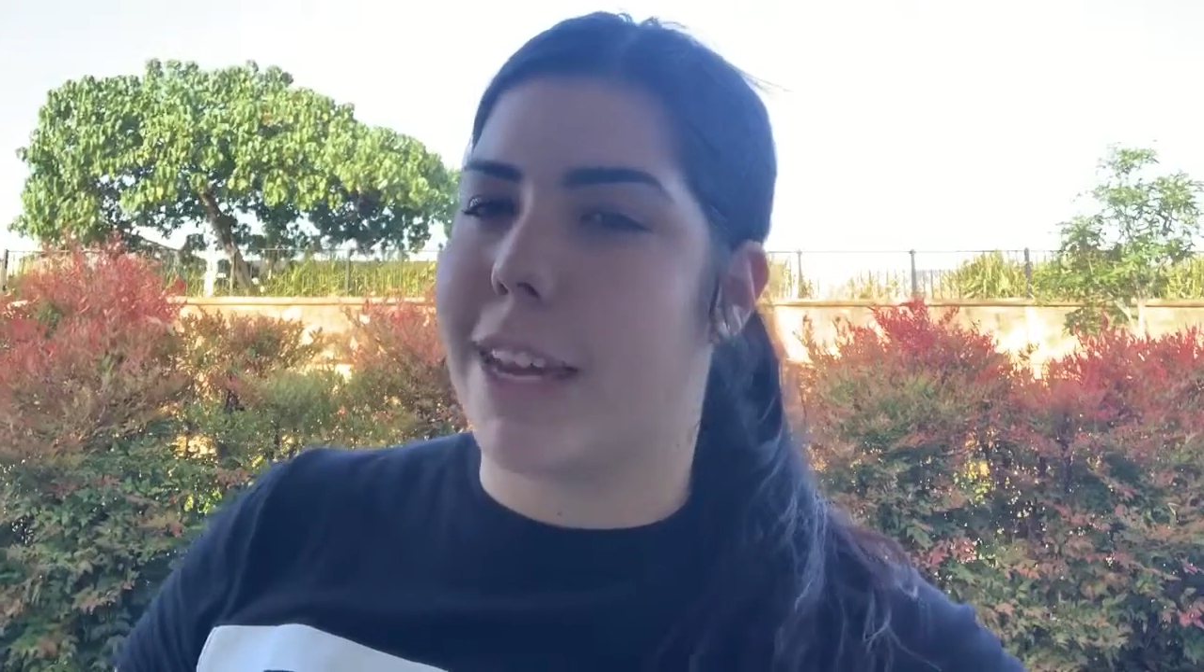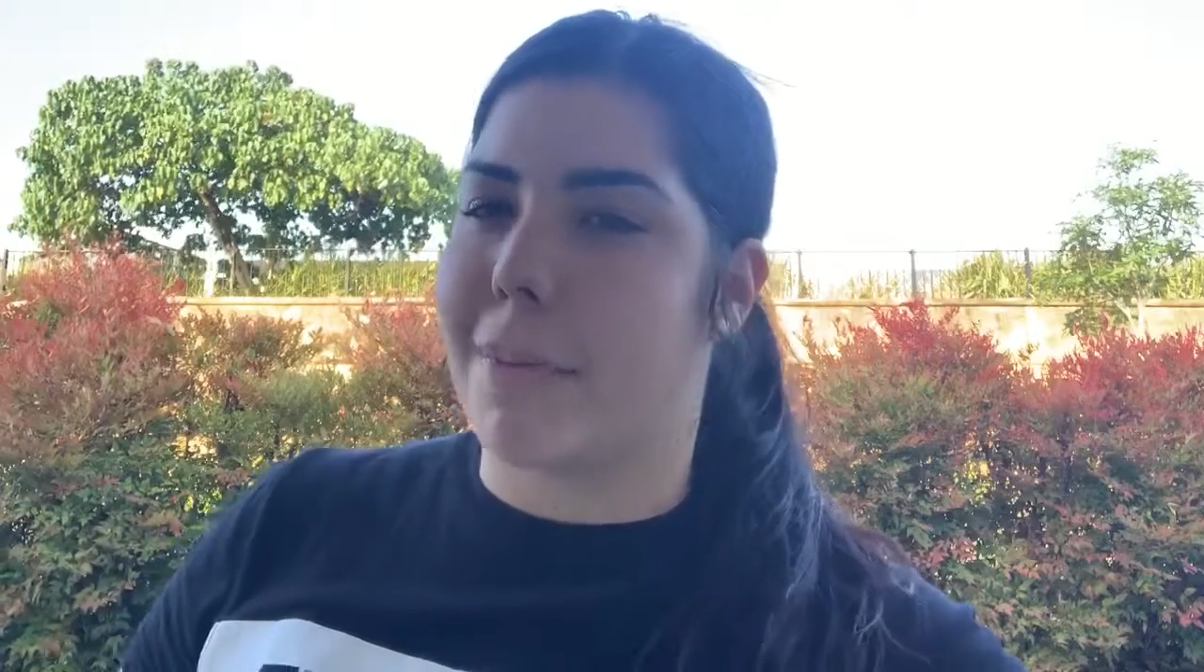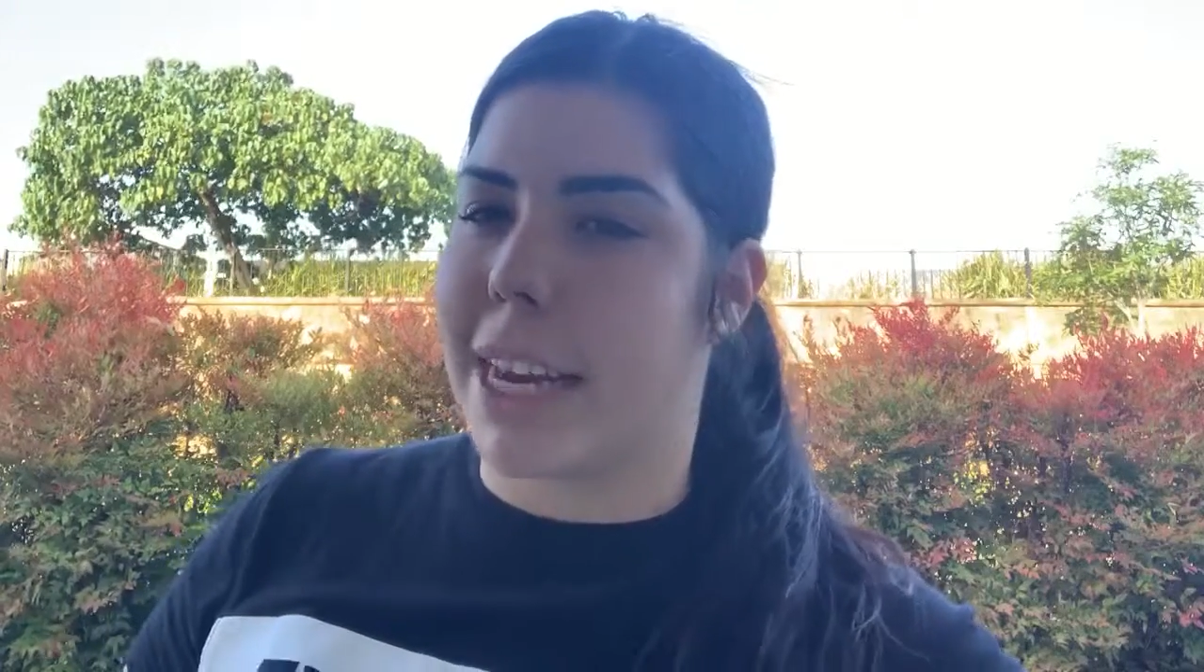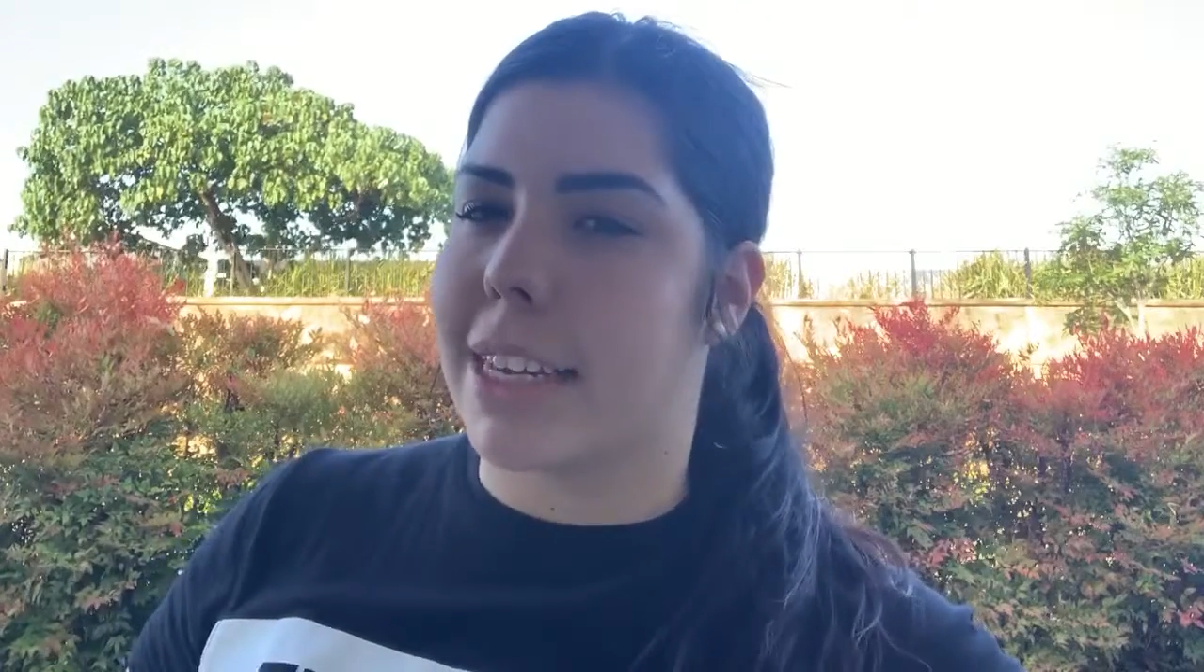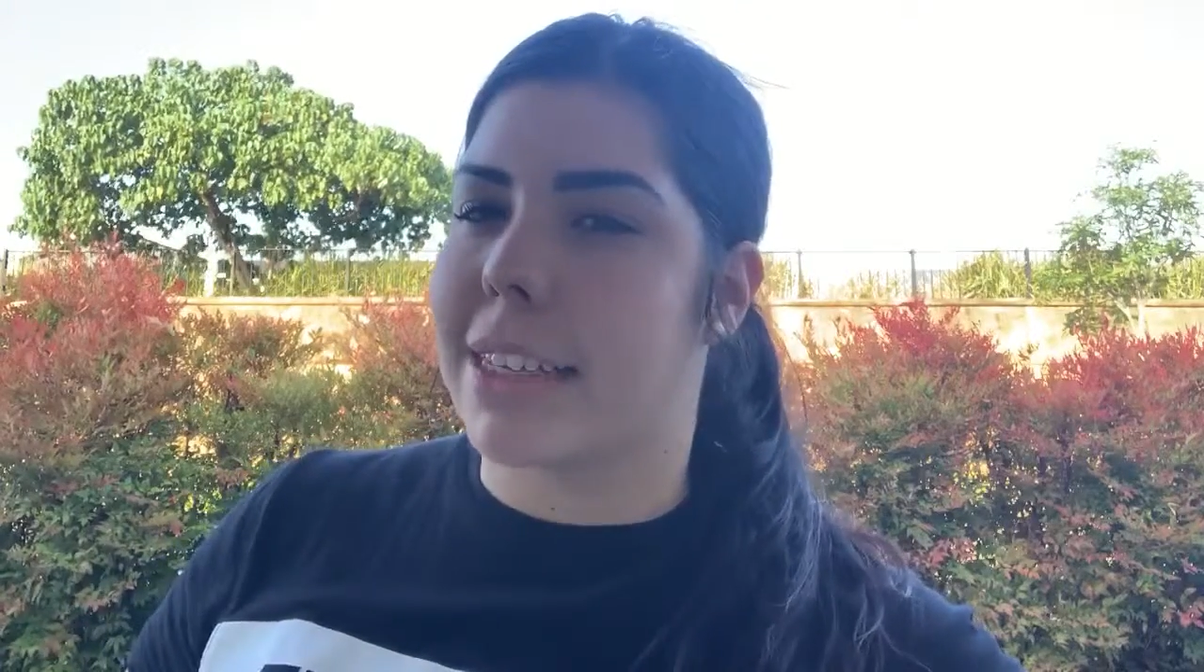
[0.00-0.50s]

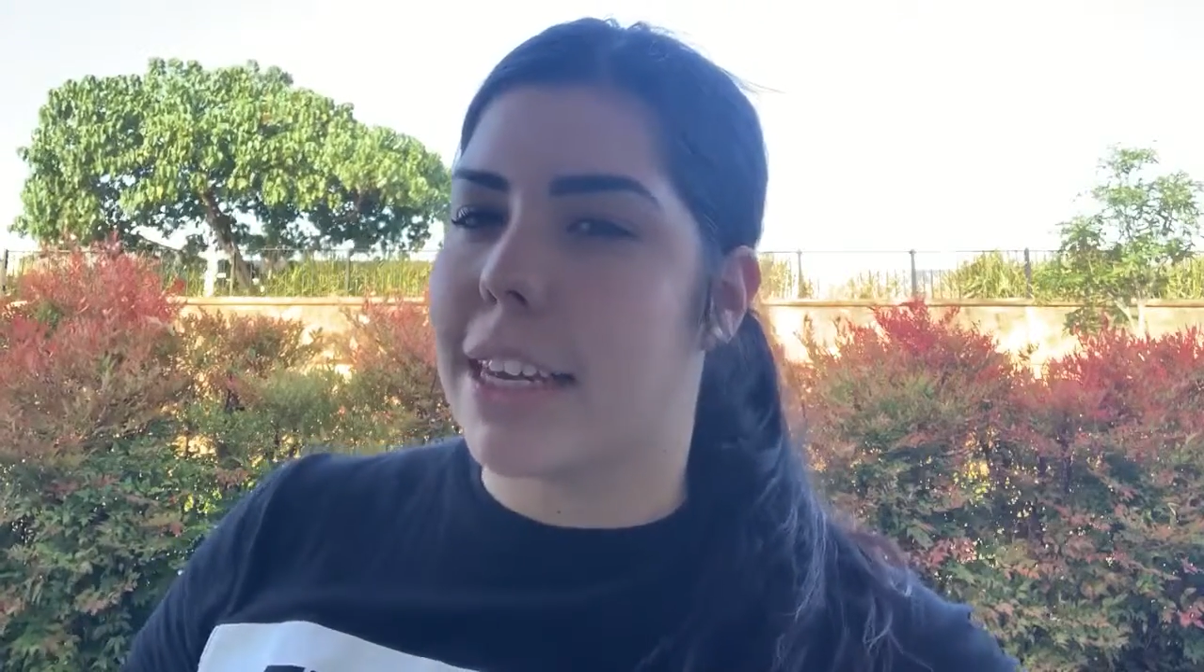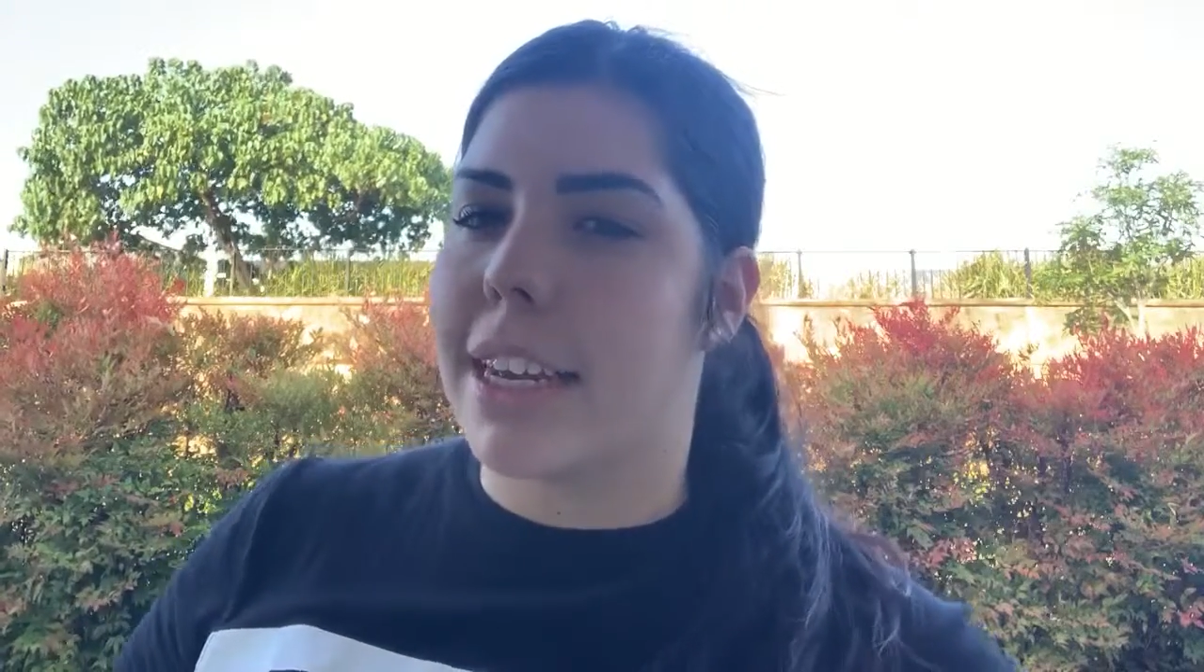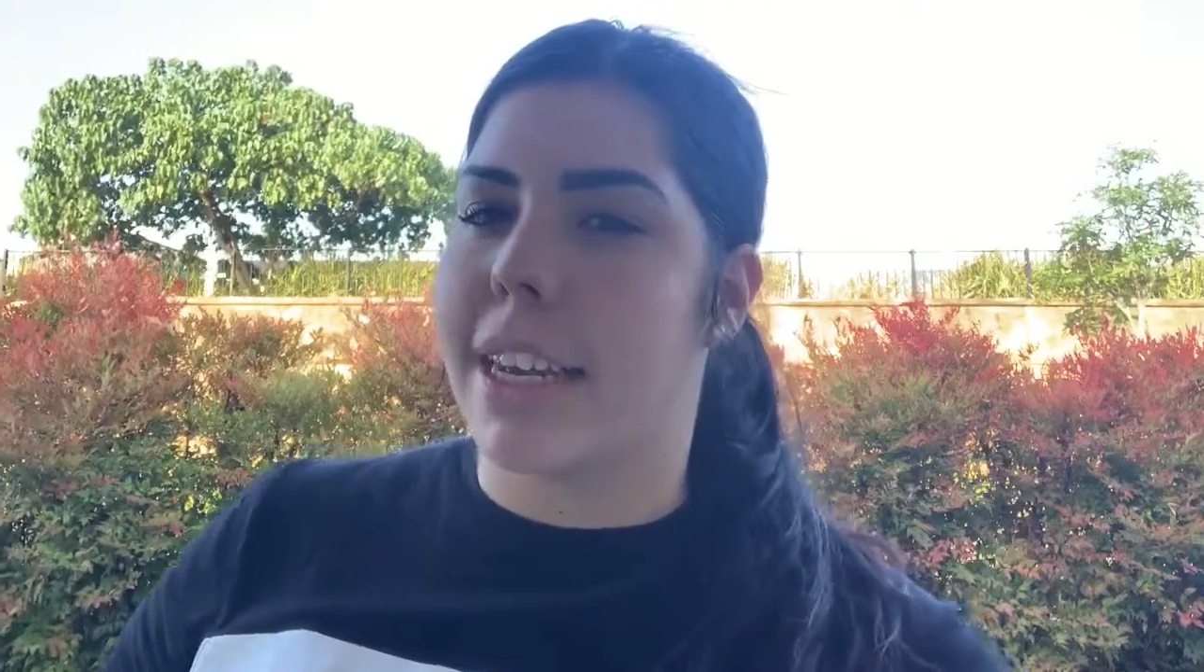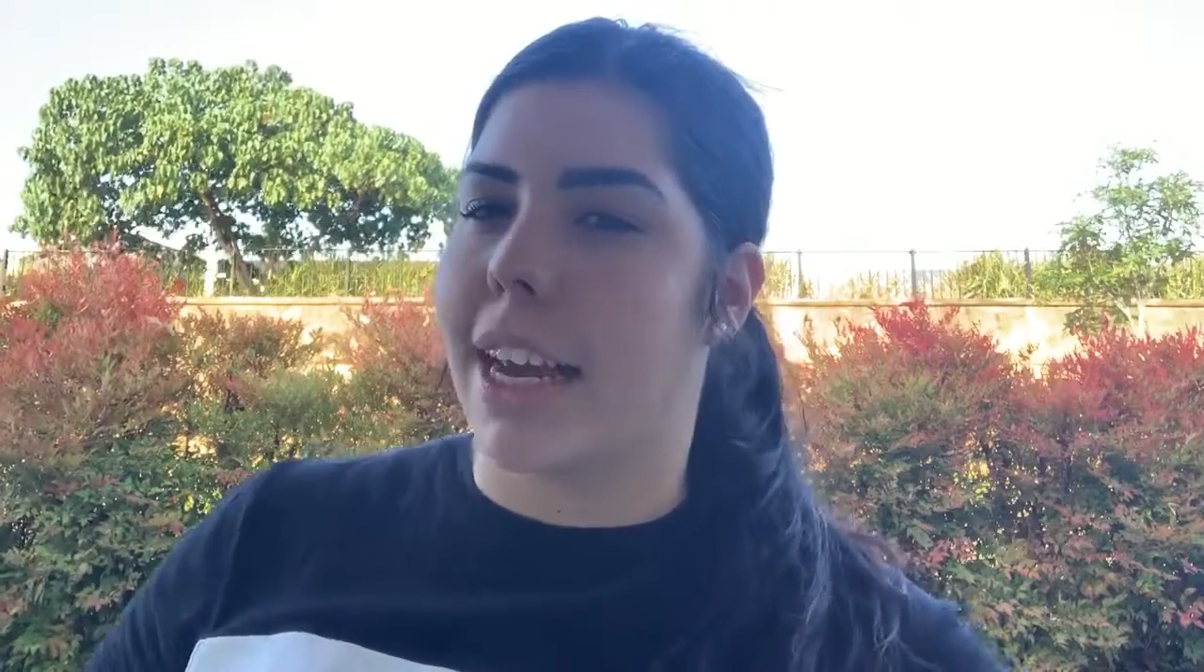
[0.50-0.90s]
centimeters,